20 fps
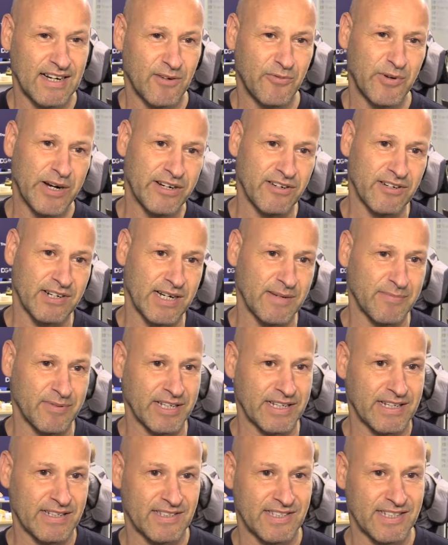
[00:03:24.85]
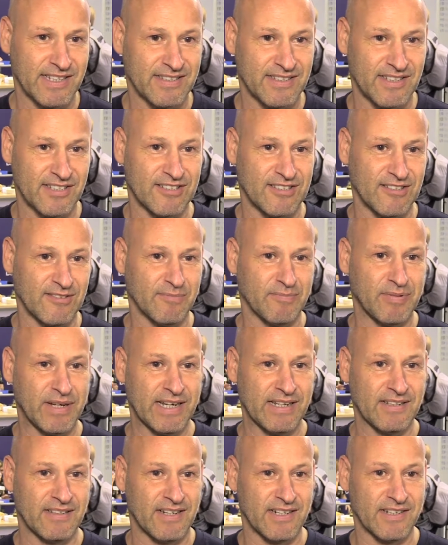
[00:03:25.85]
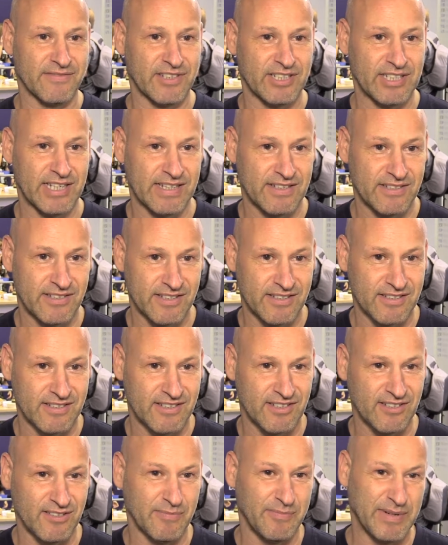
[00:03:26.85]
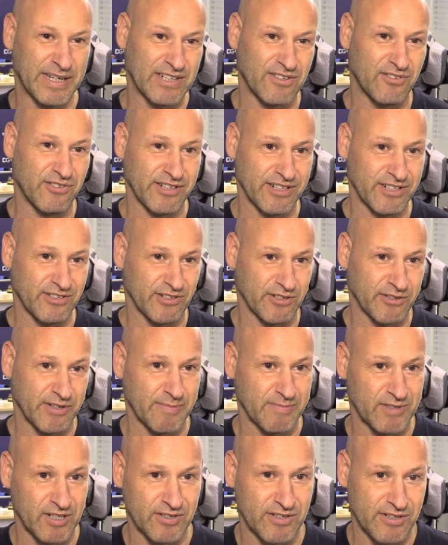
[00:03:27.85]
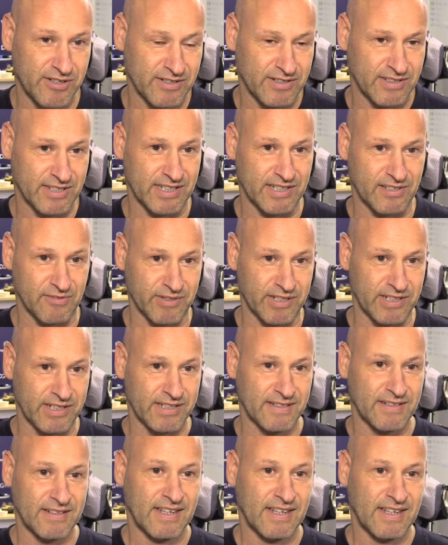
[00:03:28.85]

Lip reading: We at our company Consensus don't pay a lot of attention to Bitcoin or cryptocurrencies really.